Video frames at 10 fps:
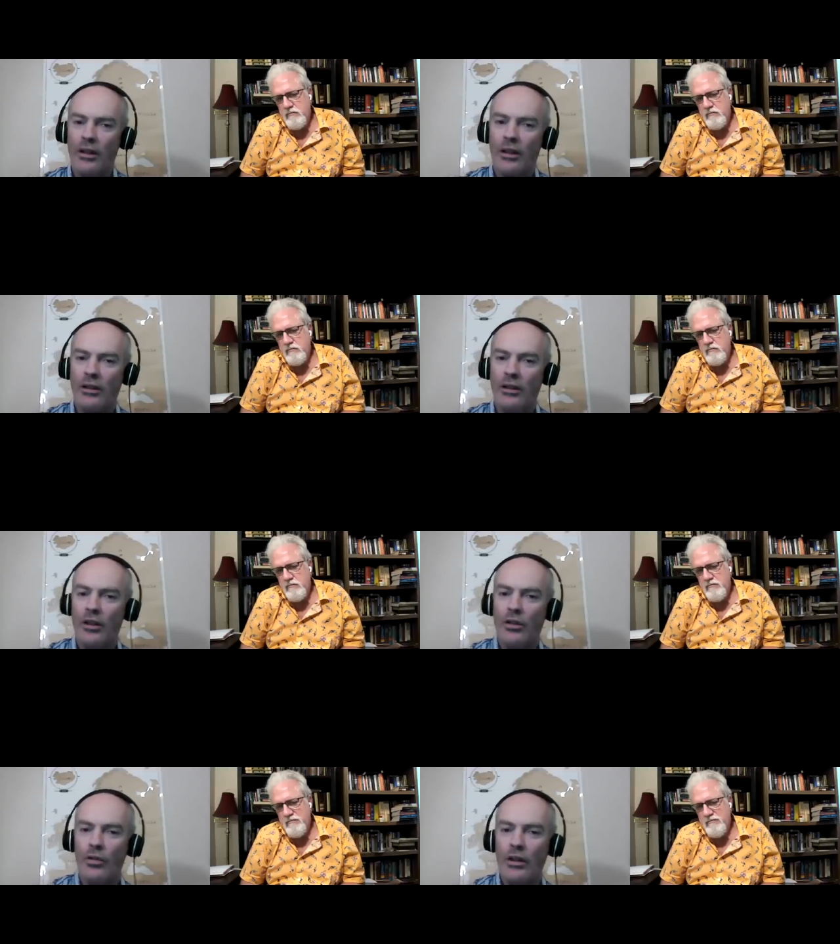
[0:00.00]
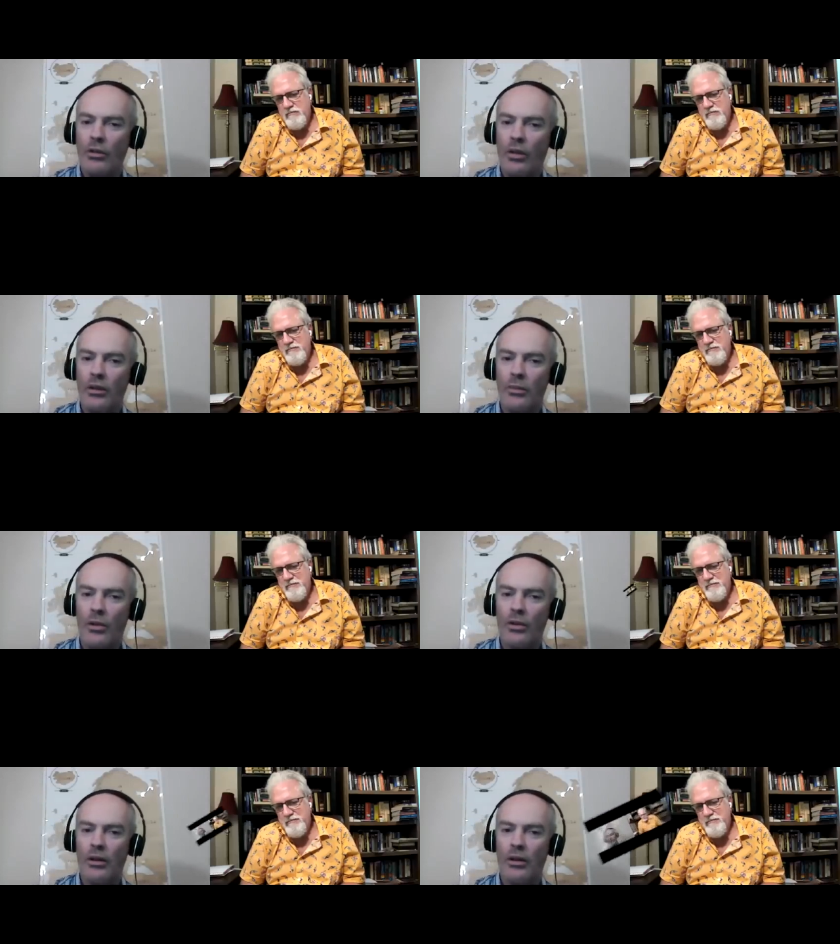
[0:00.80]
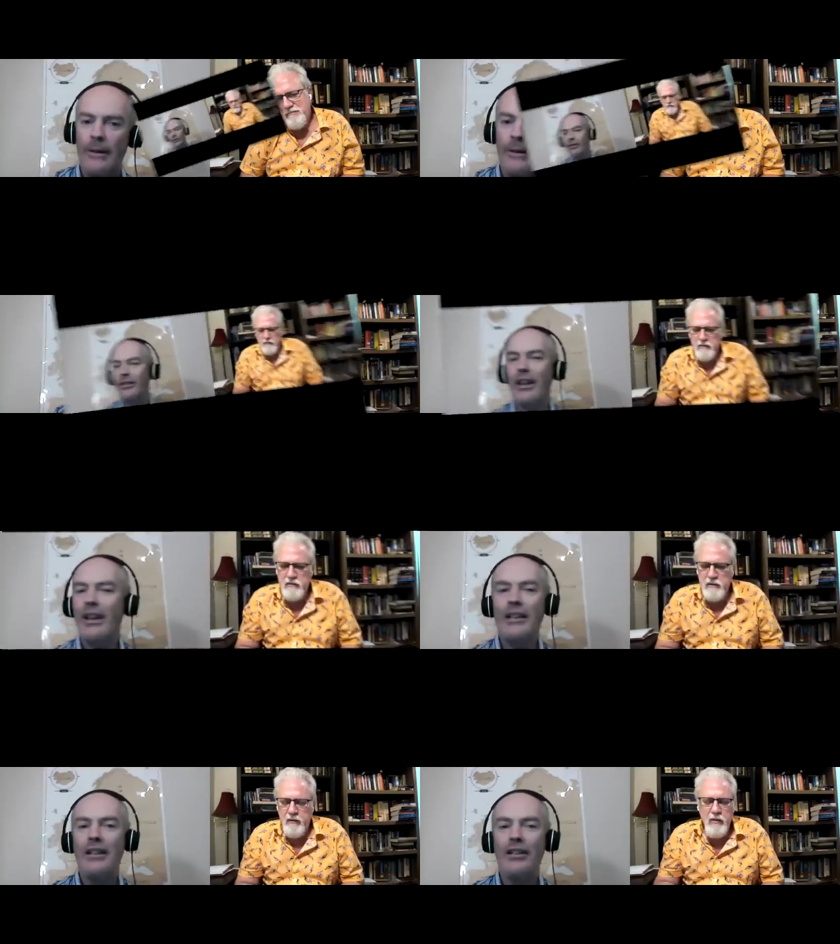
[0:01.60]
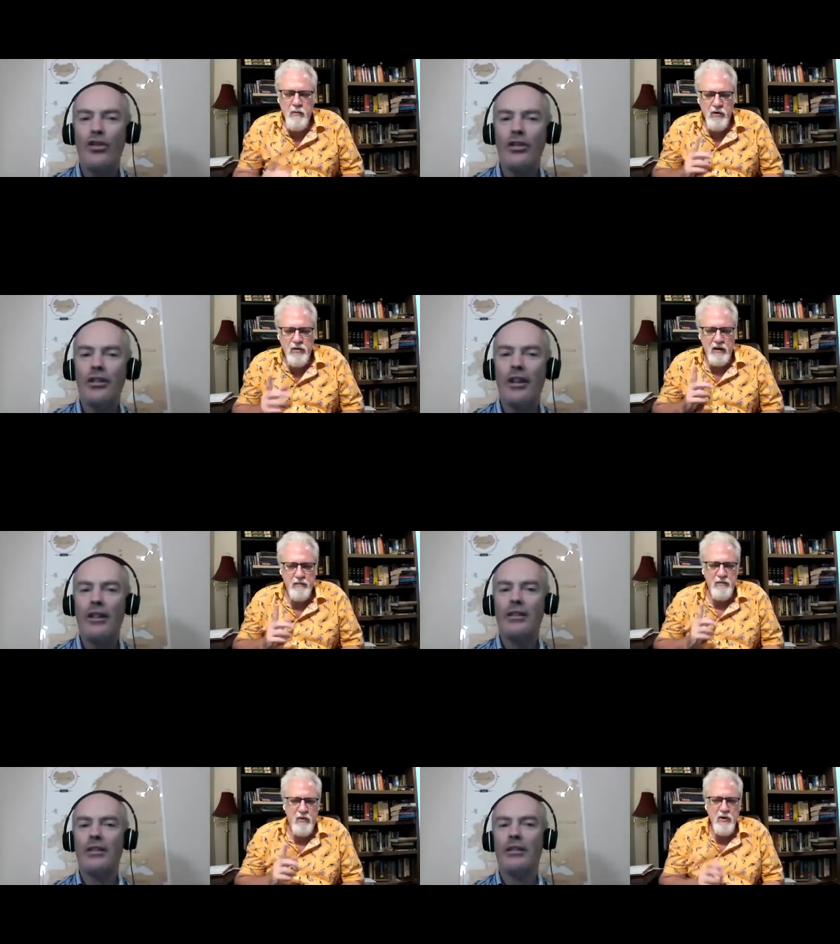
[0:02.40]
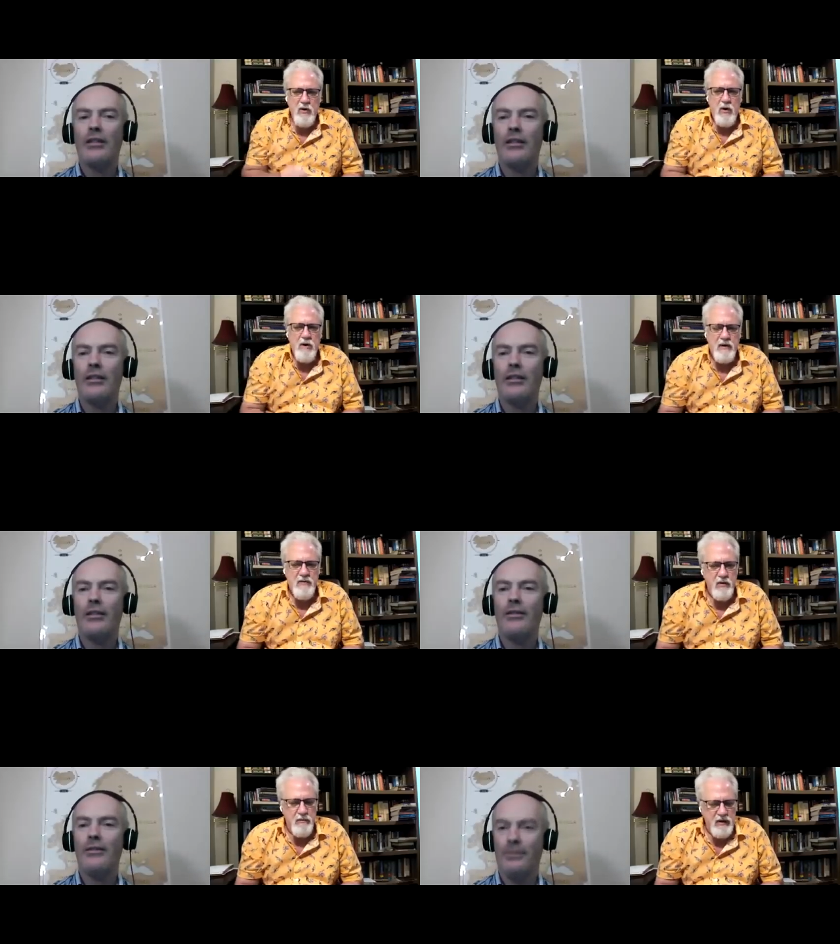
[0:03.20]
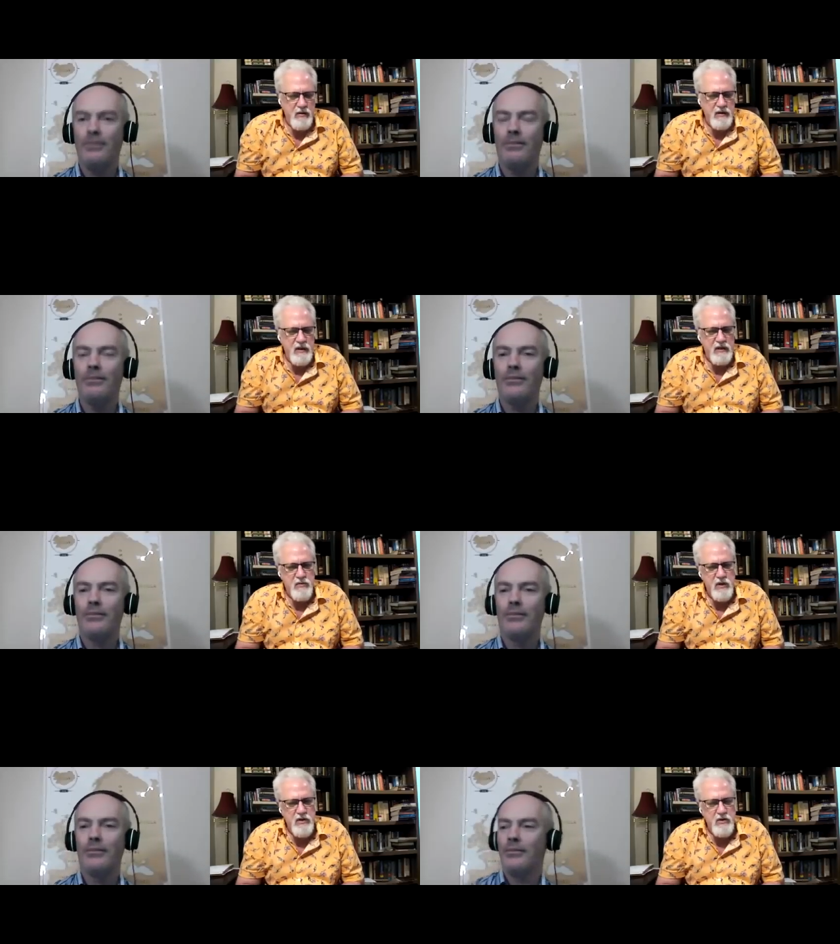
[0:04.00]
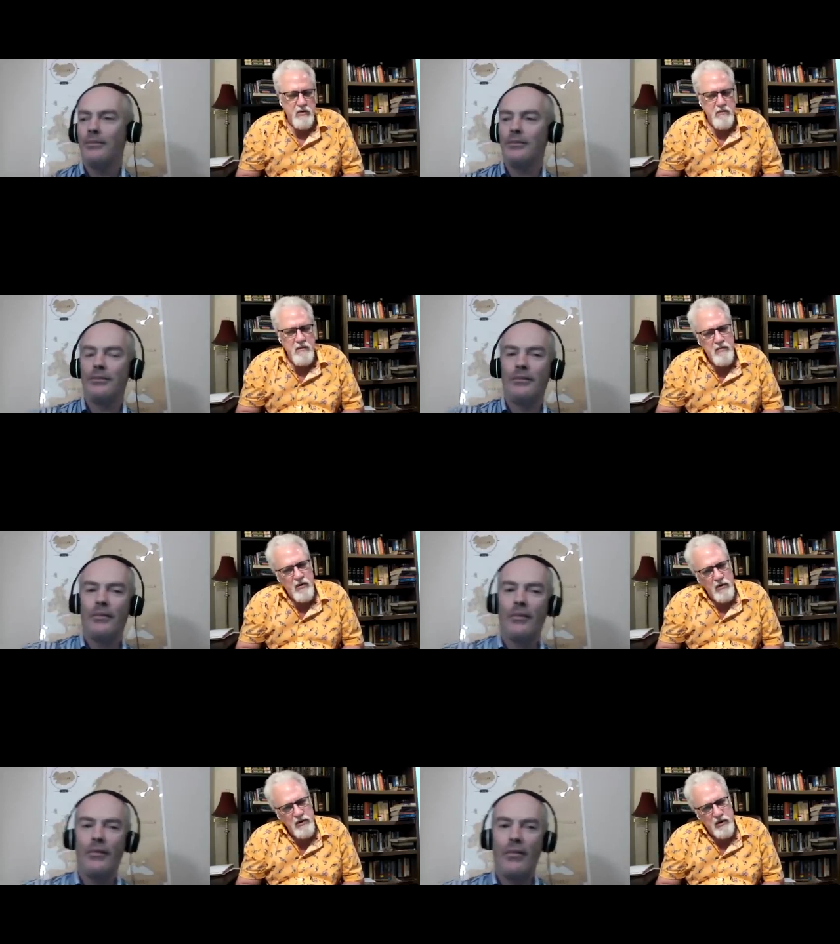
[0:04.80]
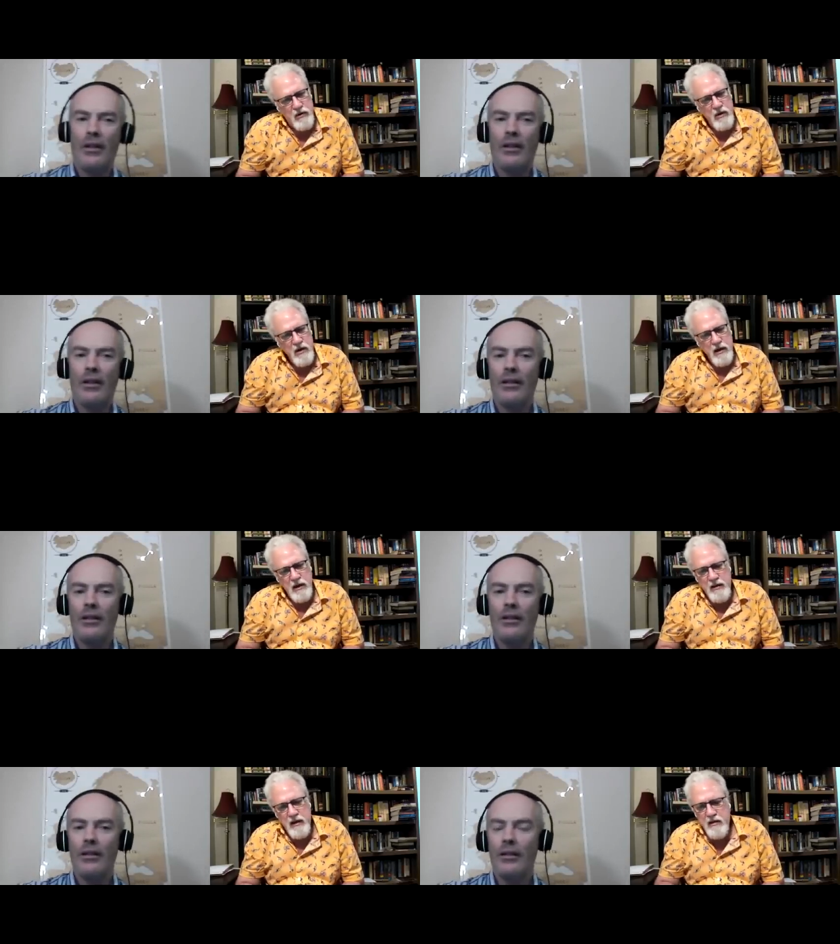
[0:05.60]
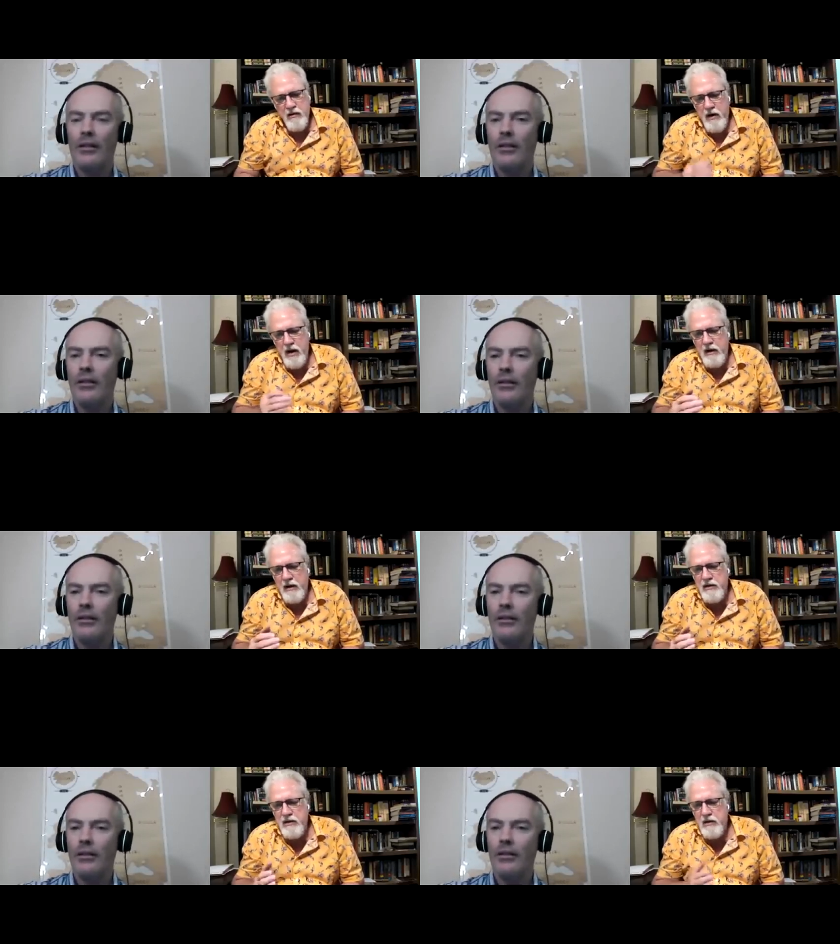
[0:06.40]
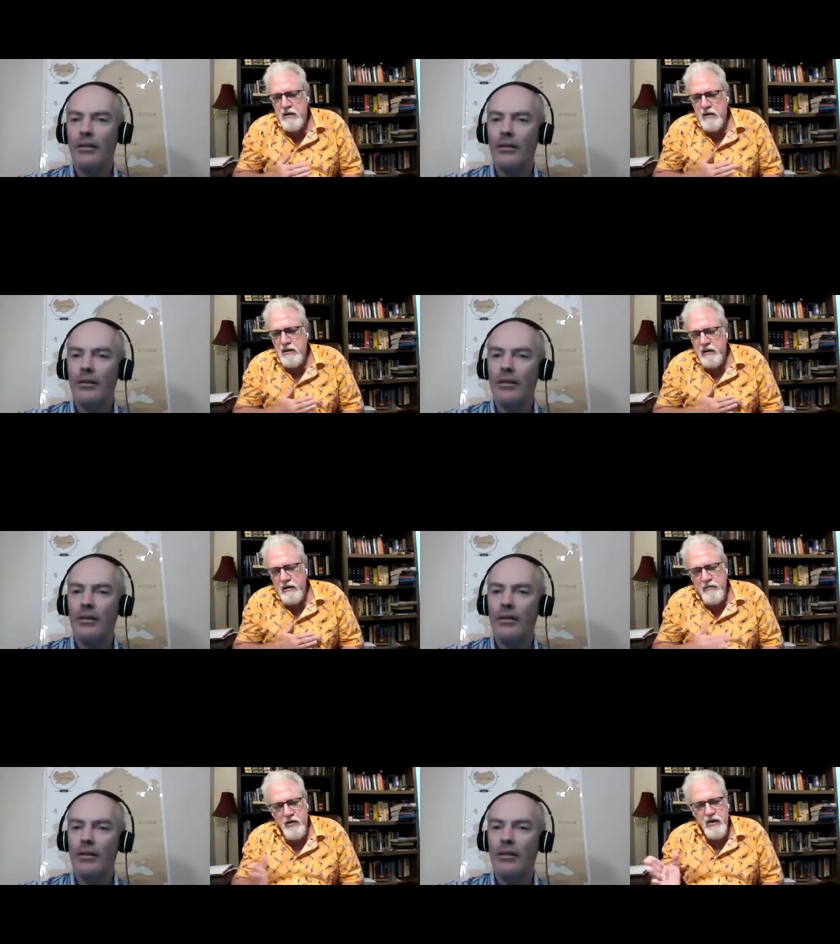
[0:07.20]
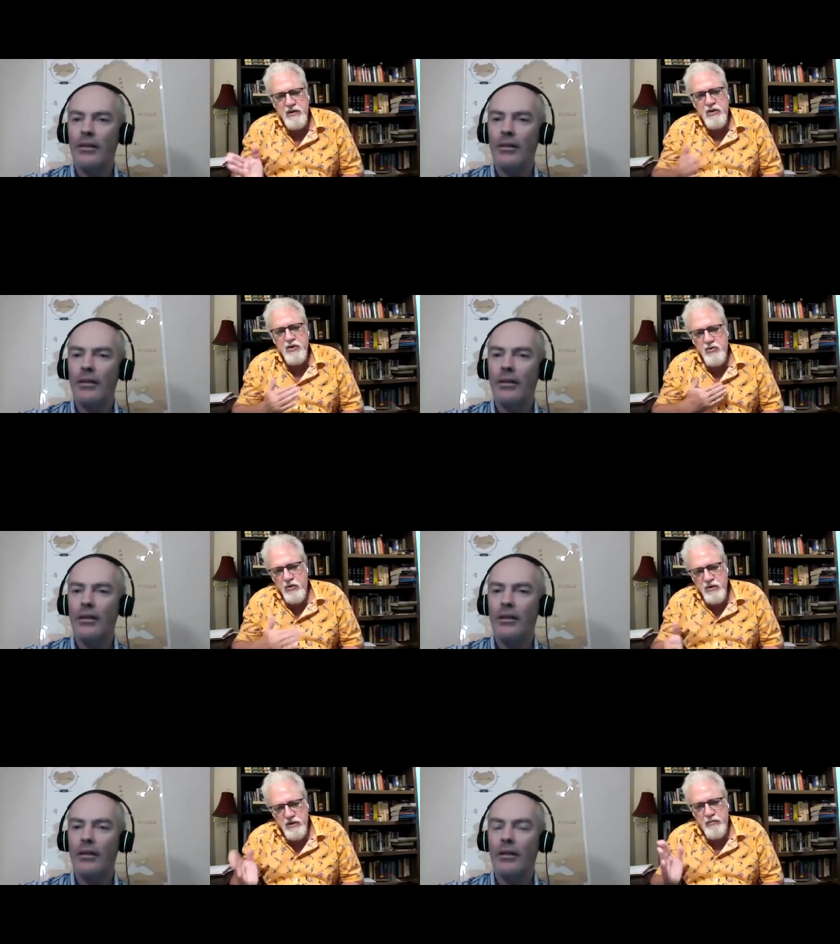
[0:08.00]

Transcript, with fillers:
Speaker 1: that's another reason why it's important. The one more thing, thing is, before
Speaker 2: you go on, before between 622, remember also that Heraclius liberates, destroys the